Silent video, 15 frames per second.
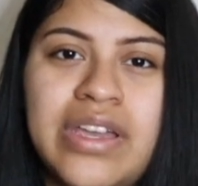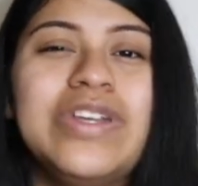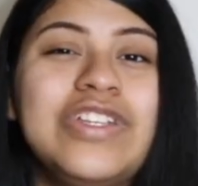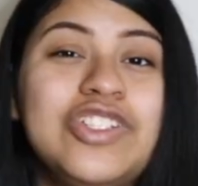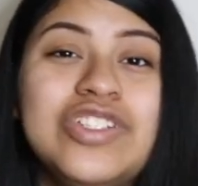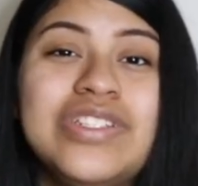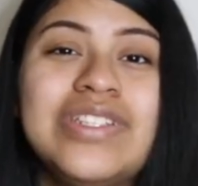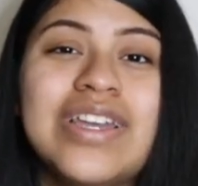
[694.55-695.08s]
It's
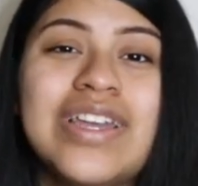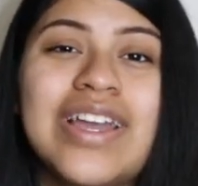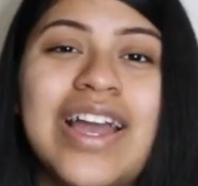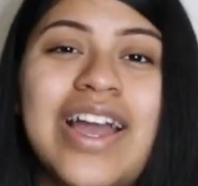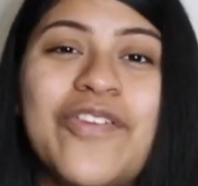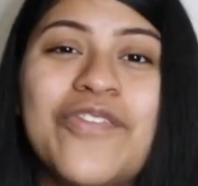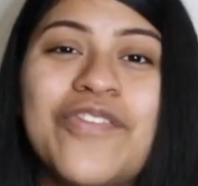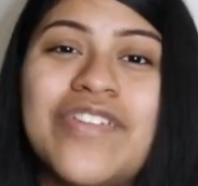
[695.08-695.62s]
just like
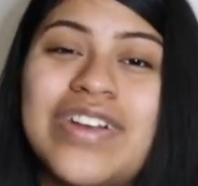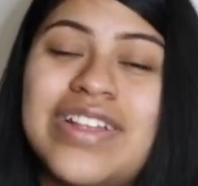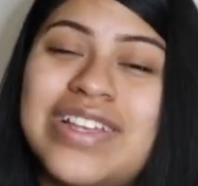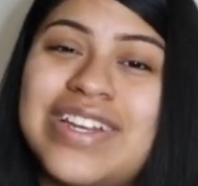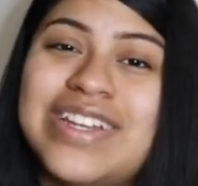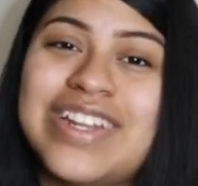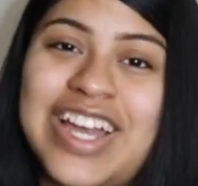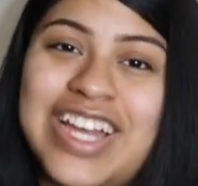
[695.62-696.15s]
a
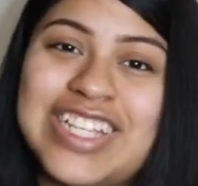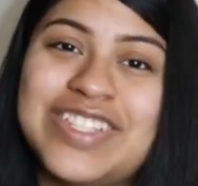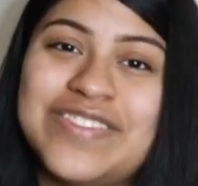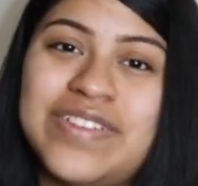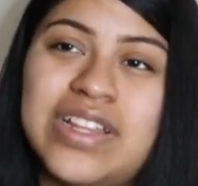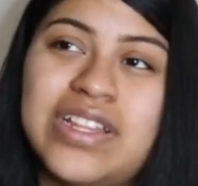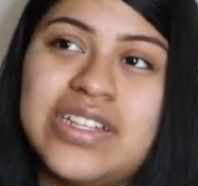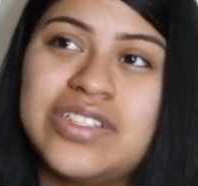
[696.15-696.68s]
really nice
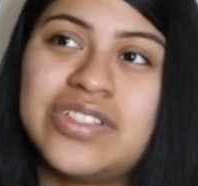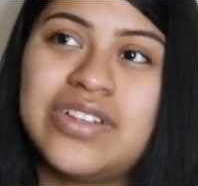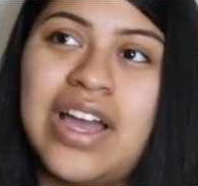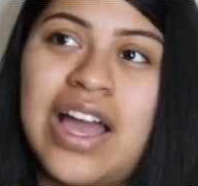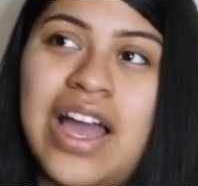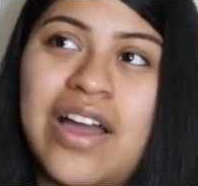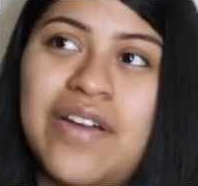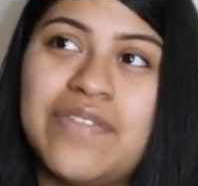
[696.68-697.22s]
feeling to
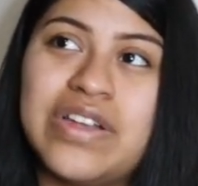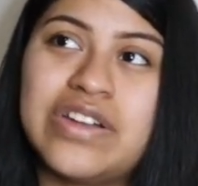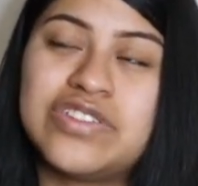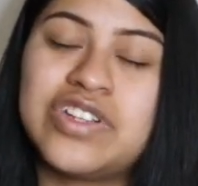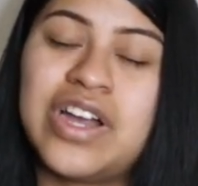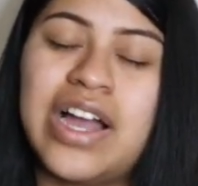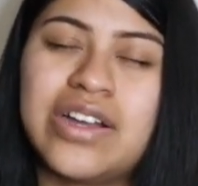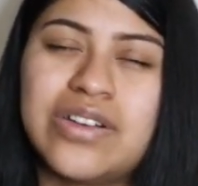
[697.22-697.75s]
have your
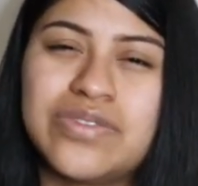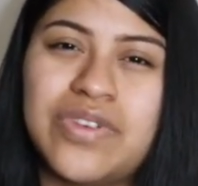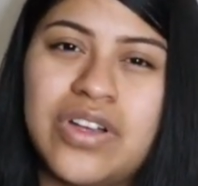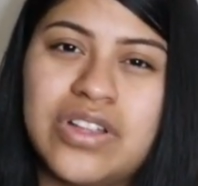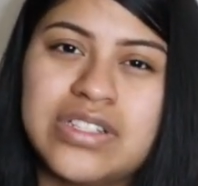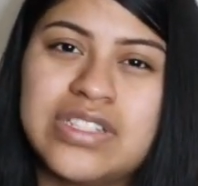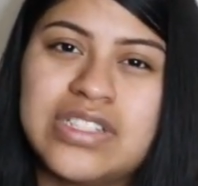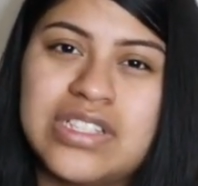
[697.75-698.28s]
child
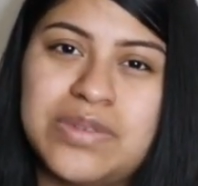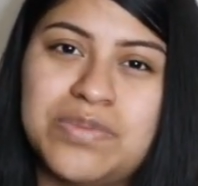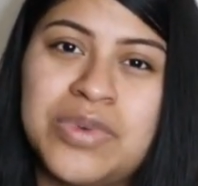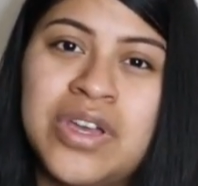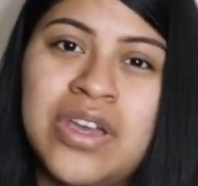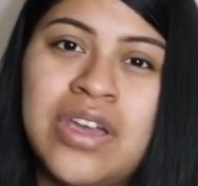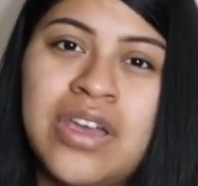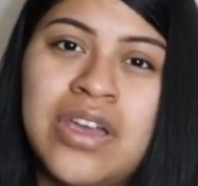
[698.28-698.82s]
fall asleep
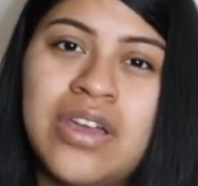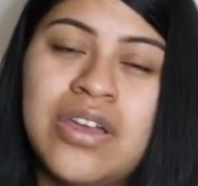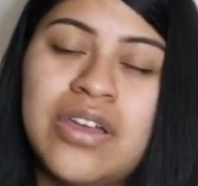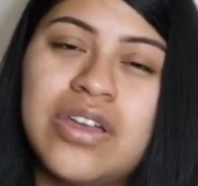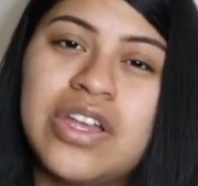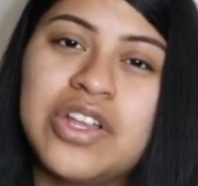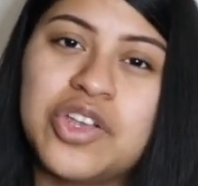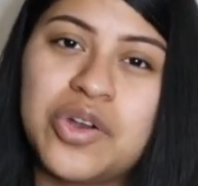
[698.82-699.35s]

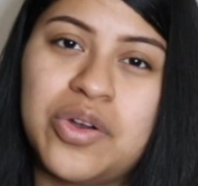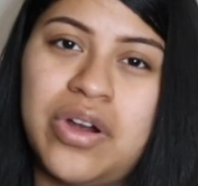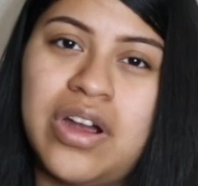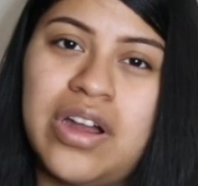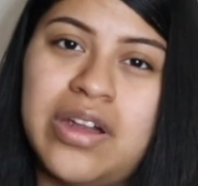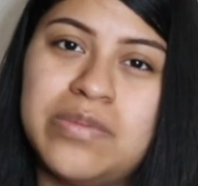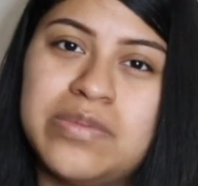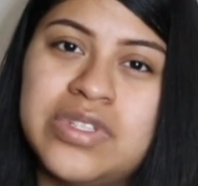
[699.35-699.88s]
in your
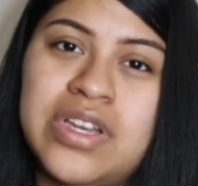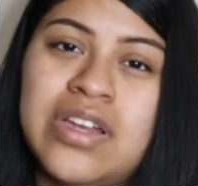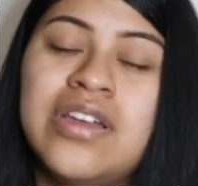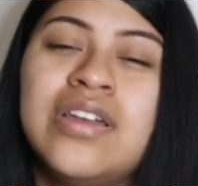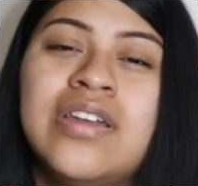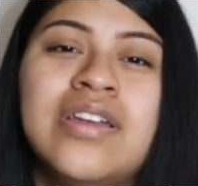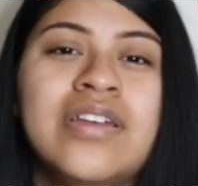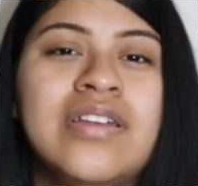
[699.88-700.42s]
arms,
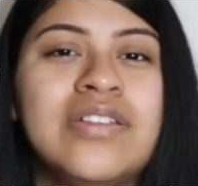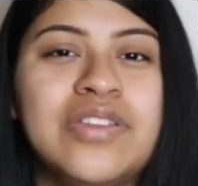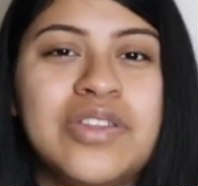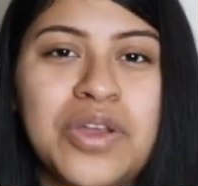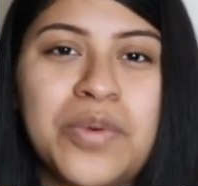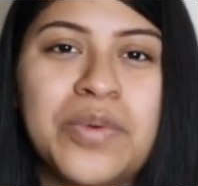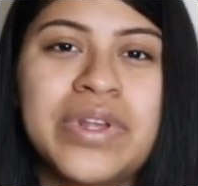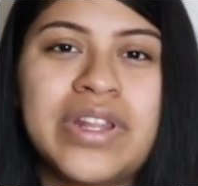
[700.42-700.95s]

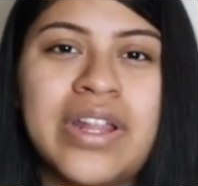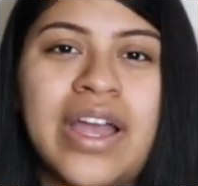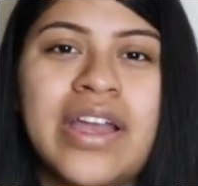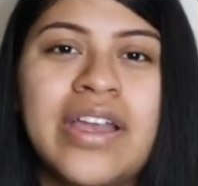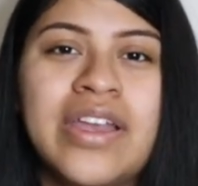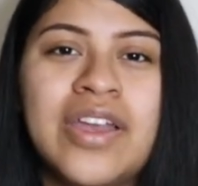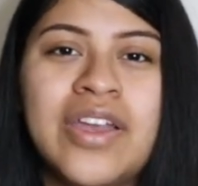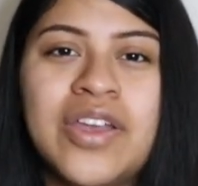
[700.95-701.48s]
knowing that
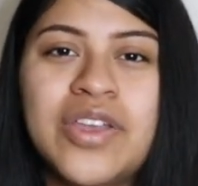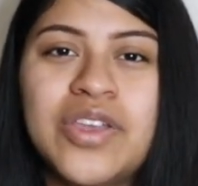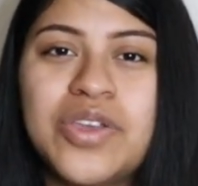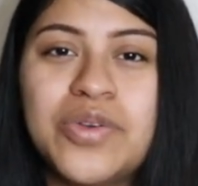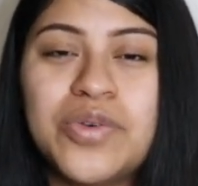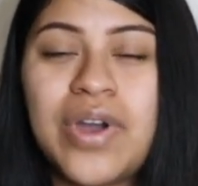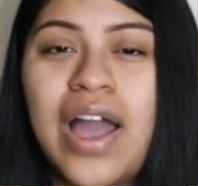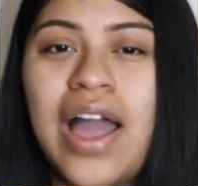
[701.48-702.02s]

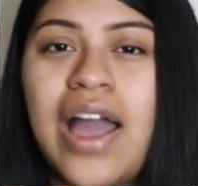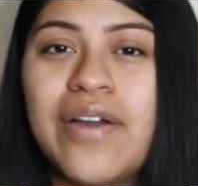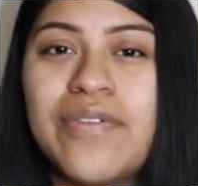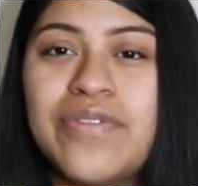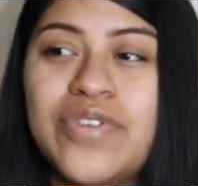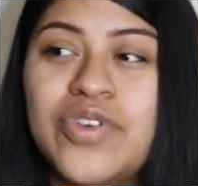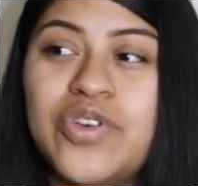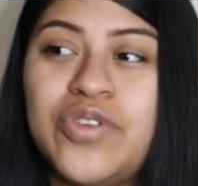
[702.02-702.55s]
you have
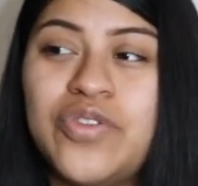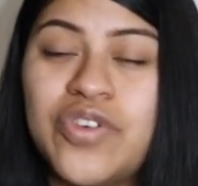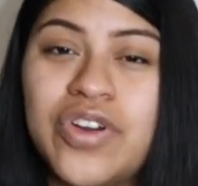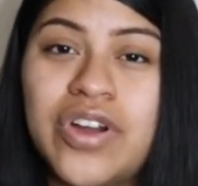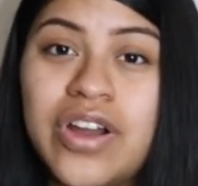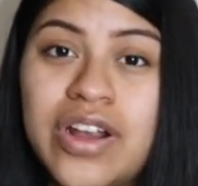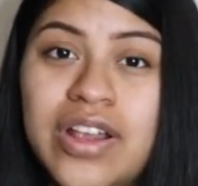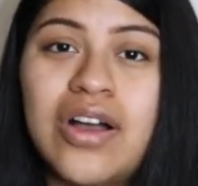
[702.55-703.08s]
food for her.